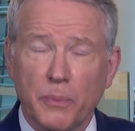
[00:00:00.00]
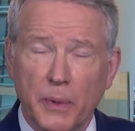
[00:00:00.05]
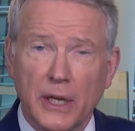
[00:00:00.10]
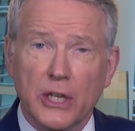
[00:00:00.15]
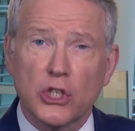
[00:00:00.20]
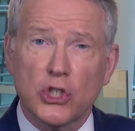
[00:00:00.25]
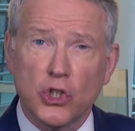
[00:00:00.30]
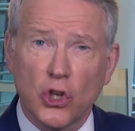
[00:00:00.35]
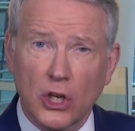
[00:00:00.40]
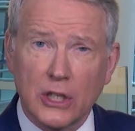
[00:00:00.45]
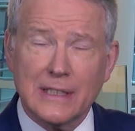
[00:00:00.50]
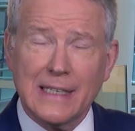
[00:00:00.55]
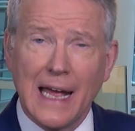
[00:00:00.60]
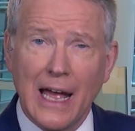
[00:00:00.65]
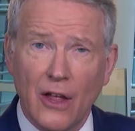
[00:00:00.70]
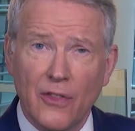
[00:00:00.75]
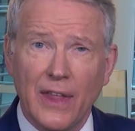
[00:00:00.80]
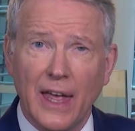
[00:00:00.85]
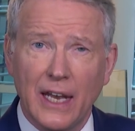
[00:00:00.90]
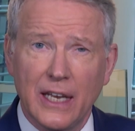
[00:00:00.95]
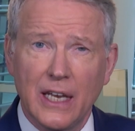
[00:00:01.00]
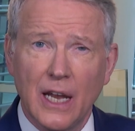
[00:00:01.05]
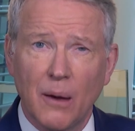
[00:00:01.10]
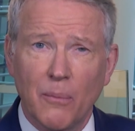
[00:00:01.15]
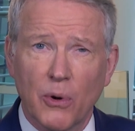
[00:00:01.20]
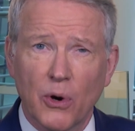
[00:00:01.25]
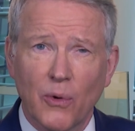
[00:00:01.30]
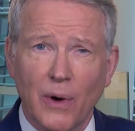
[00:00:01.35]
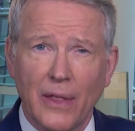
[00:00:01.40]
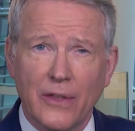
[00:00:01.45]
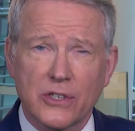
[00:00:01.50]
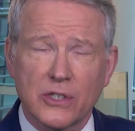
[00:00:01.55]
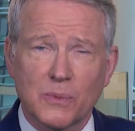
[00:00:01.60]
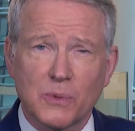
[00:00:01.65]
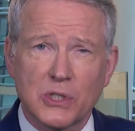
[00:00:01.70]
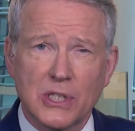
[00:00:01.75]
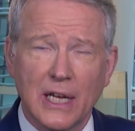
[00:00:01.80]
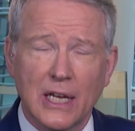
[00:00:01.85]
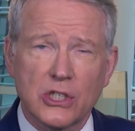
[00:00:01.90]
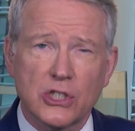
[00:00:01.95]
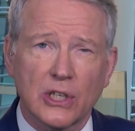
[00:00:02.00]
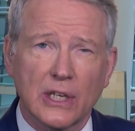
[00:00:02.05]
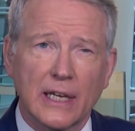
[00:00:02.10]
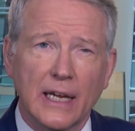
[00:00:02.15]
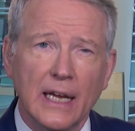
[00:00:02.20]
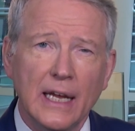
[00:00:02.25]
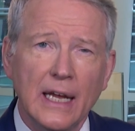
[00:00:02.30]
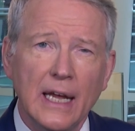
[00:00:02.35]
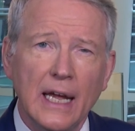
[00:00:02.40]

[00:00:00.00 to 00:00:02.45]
but it took down that number rather substantially.